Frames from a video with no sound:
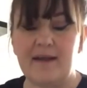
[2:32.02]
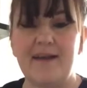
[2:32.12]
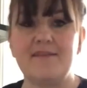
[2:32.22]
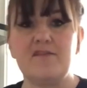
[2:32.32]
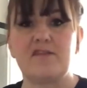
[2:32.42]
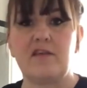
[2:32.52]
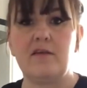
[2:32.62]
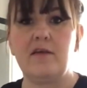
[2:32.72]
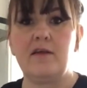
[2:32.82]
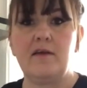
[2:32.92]
and
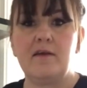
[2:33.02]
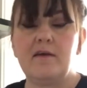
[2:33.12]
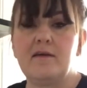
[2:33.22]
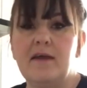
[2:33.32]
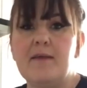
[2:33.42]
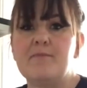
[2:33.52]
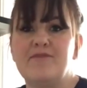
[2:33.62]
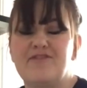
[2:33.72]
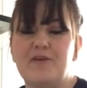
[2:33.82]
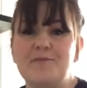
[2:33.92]

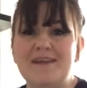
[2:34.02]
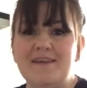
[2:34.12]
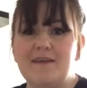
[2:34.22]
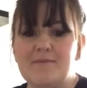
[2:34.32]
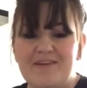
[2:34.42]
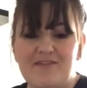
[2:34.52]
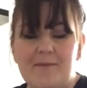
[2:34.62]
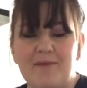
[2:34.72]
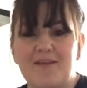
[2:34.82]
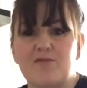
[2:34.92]
for me and my
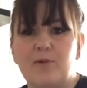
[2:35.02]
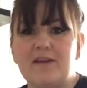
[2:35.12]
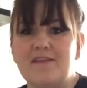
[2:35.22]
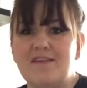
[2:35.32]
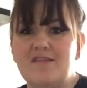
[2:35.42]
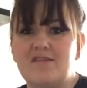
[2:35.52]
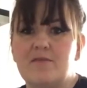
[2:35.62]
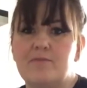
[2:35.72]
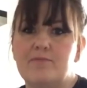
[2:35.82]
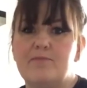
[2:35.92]
family it's one of these
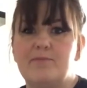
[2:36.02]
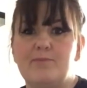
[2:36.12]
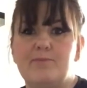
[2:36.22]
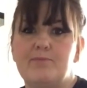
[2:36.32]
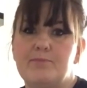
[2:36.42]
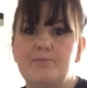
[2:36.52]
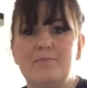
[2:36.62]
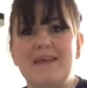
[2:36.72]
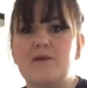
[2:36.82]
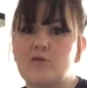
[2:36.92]

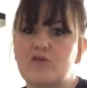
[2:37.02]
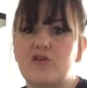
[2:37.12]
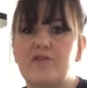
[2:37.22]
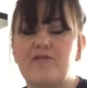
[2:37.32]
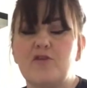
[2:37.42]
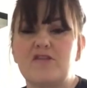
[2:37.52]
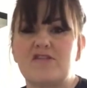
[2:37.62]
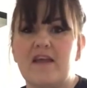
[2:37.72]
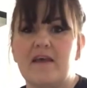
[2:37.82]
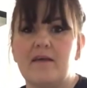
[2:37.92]
meals or foods
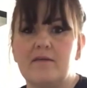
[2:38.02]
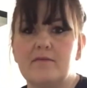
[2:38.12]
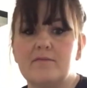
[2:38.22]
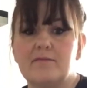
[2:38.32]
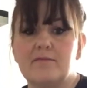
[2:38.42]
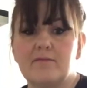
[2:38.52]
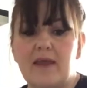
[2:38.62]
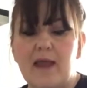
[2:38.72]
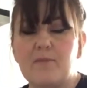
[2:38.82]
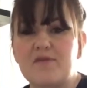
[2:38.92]
that
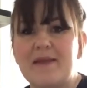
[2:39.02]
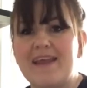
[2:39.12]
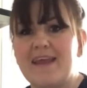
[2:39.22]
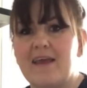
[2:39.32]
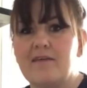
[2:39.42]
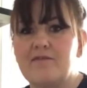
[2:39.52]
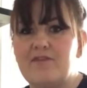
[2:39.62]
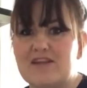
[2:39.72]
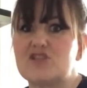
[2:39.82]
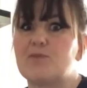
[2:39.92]
helps me to get
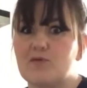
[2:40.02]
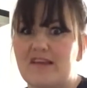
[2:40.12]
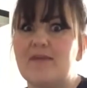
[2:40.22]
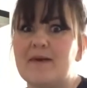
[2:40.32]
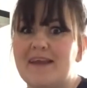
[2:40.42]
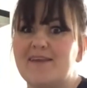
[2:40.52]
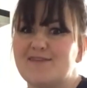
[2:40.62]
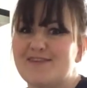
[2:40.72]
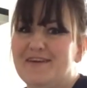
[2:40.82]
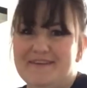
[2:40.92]
vegetables into my
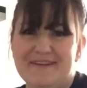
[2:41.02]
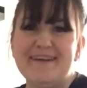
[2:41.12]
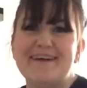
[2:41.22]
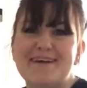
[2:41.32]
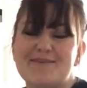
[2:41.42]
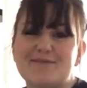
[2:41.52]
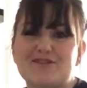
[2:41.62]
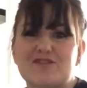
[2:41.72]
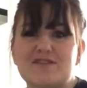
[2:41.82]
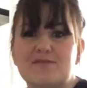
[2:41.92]
kids,
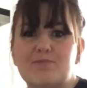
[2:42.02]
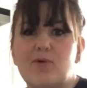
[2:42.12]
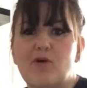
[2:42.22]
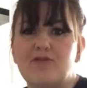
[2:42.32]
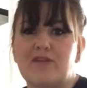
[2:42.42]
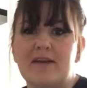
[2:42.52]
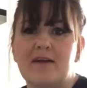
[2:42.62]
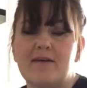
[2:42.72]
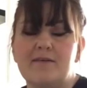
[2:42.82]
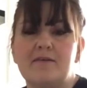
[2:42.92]
which is often
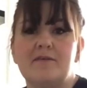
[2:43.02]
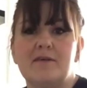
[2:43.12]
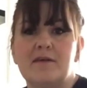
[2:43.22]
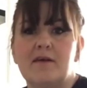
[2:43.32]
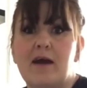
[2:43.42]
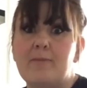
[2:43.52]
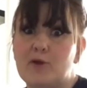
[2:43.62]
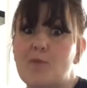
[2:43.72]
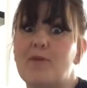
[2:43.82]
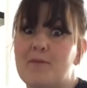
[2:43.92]
a
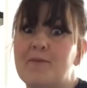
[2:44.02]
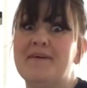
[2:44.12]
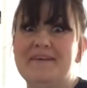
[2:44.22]
problem